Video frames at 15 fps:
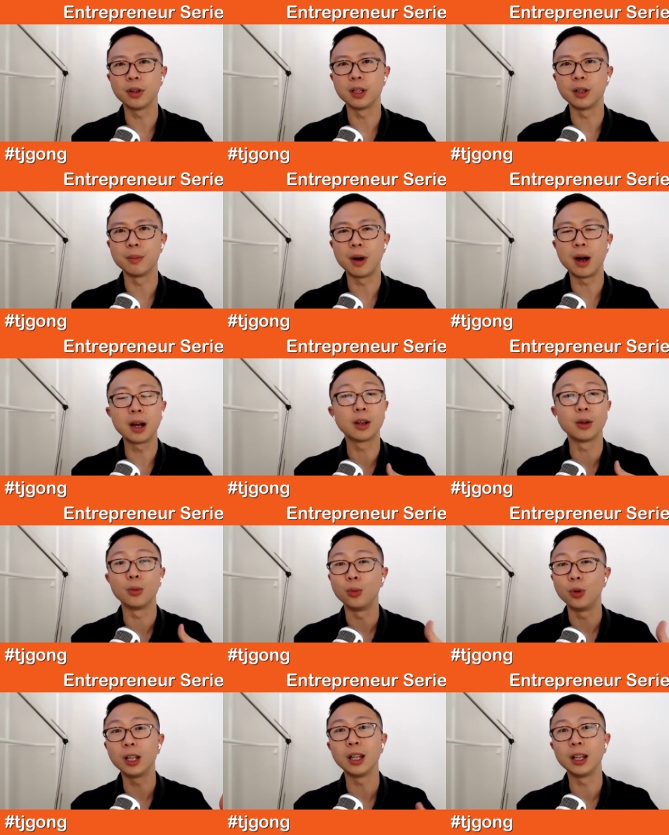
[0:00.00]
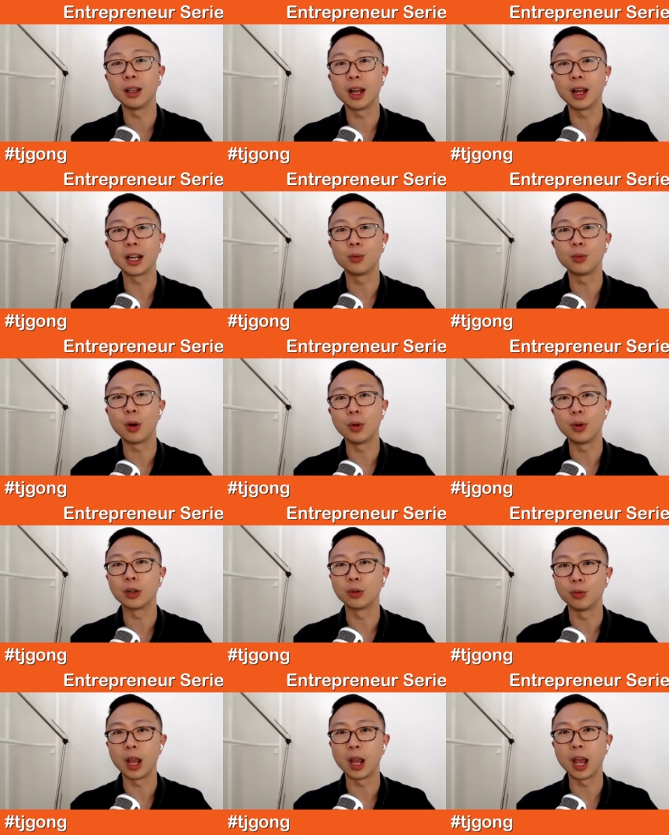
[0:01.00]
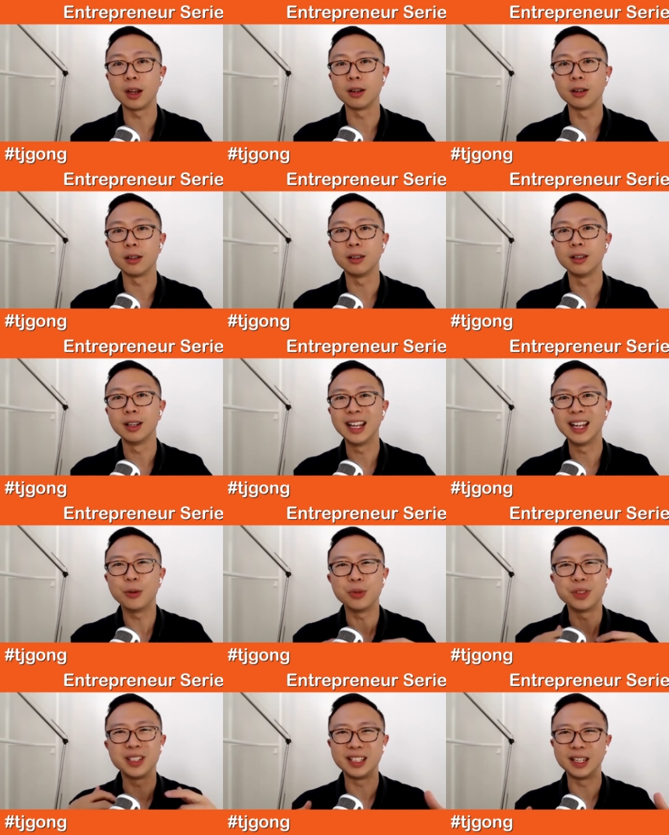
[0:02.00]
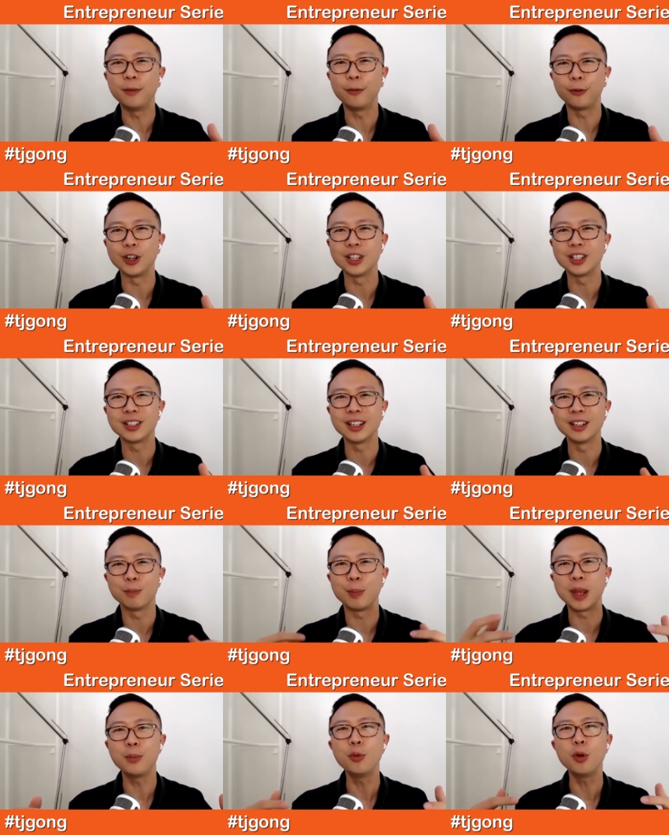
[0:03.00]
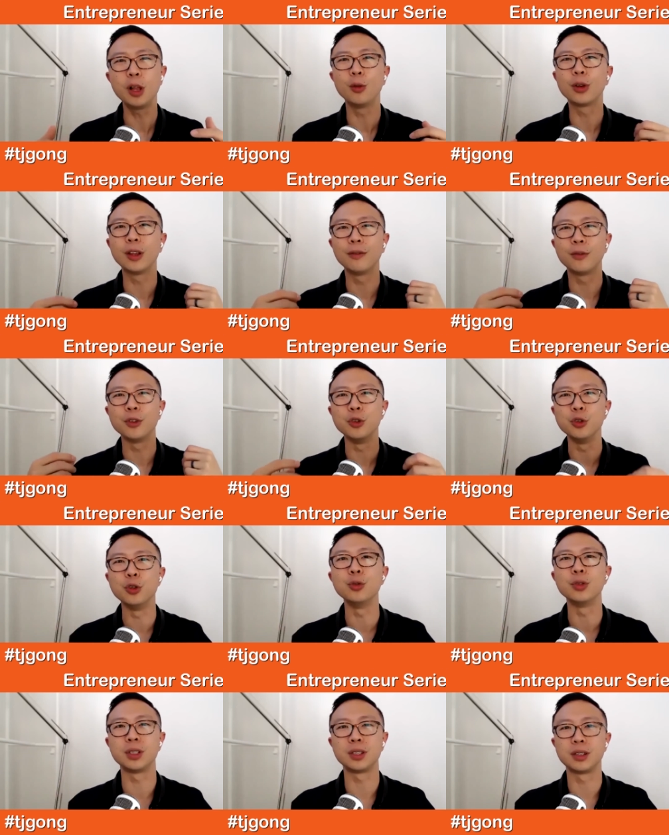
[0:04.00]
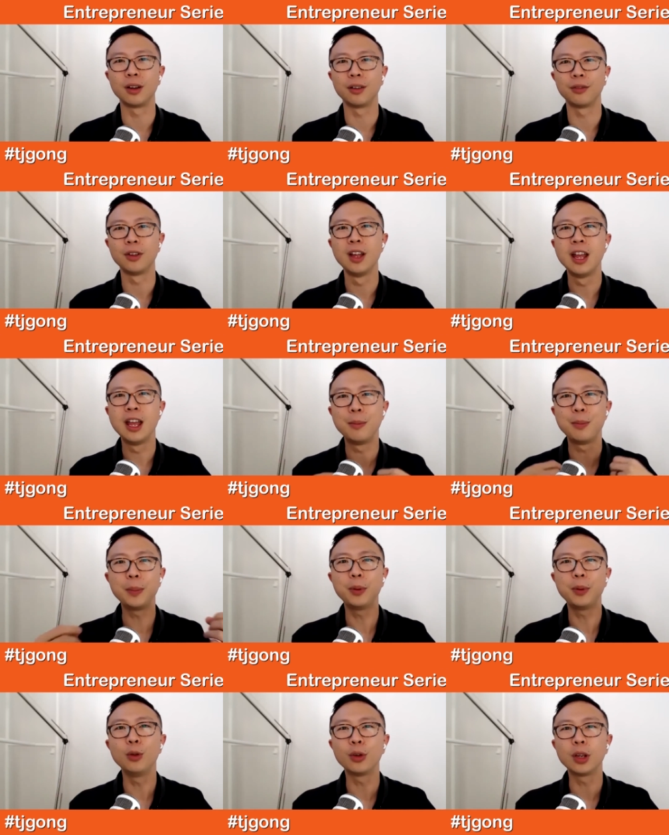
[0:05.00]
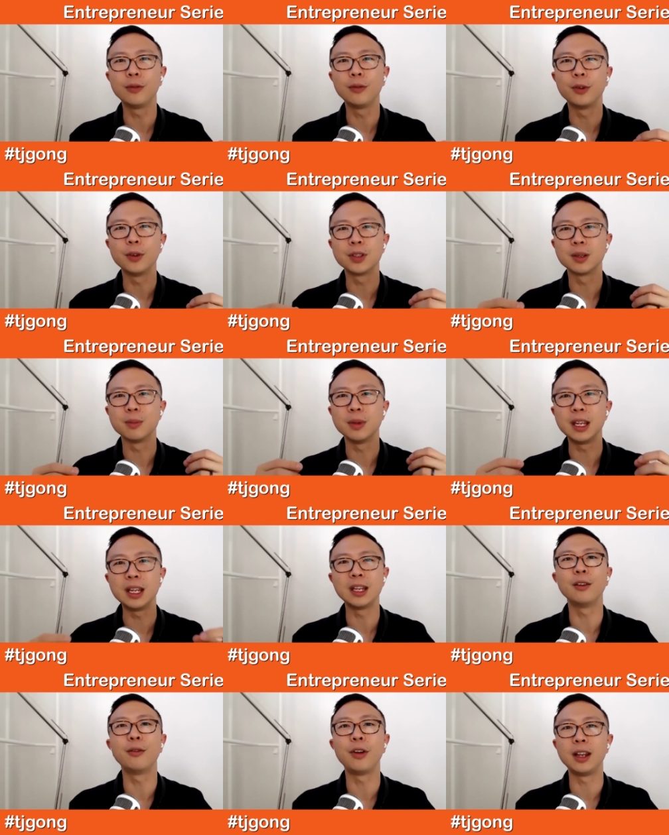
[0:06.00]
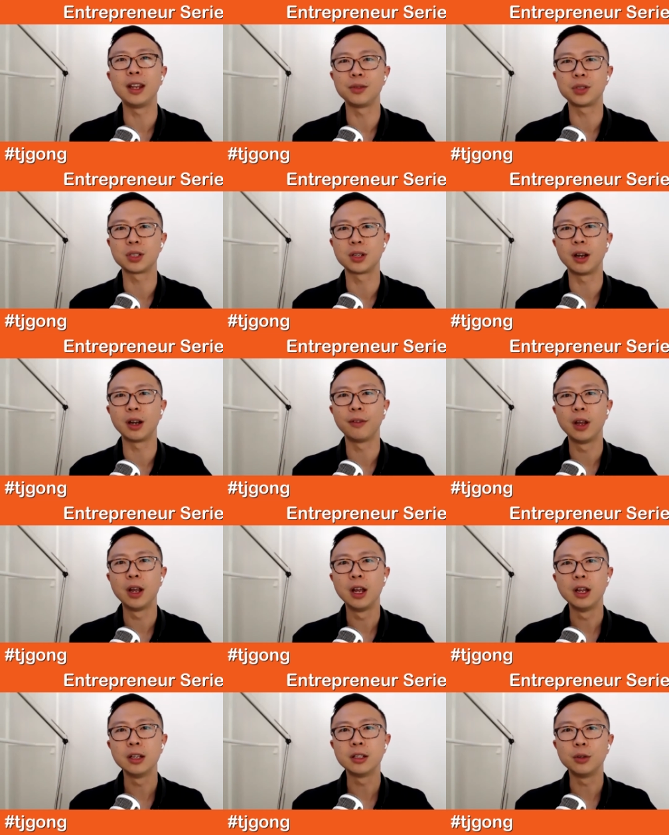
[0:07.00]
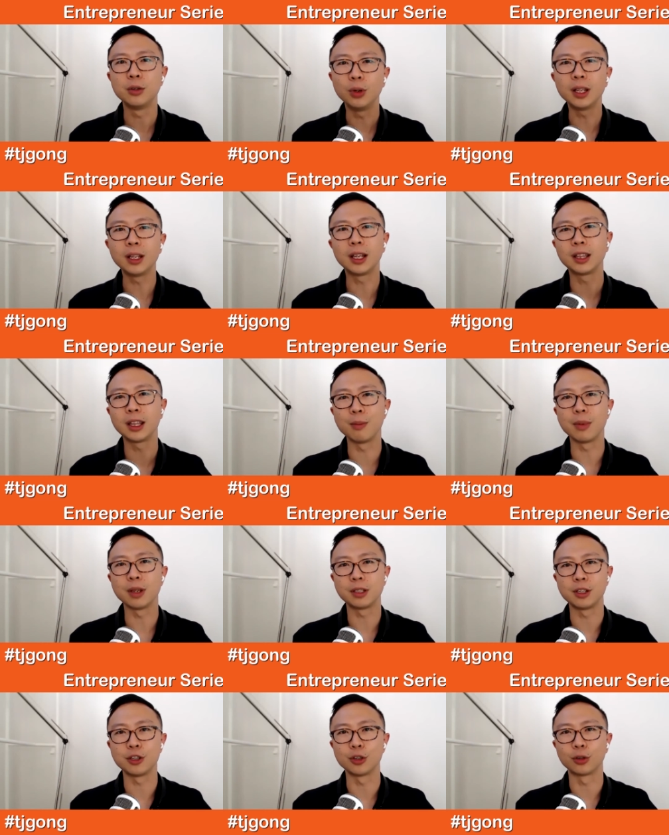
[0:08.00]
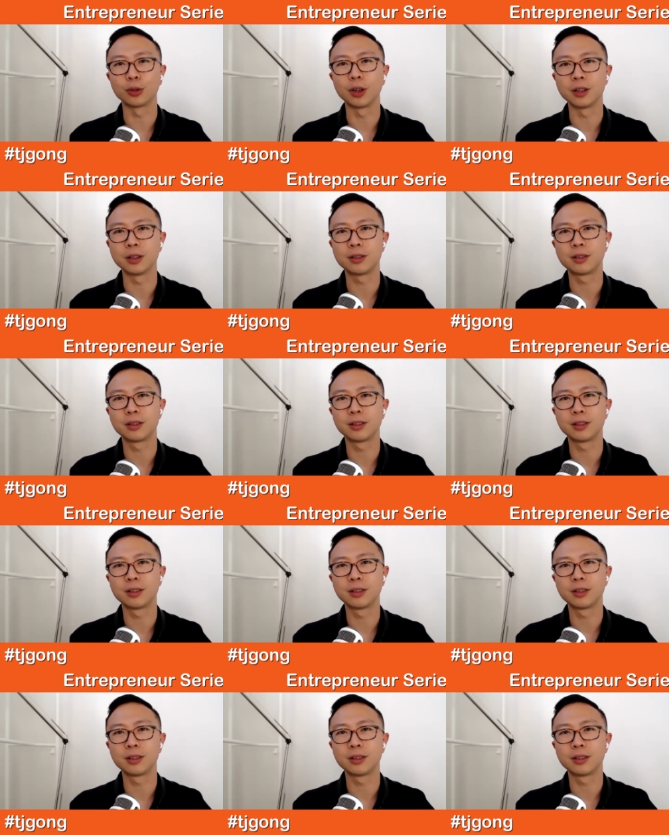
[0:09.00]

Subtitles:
The market really liked what we created. It was different, and people are looking for new stuff. People are looking for some innovative stuff to really get the message across.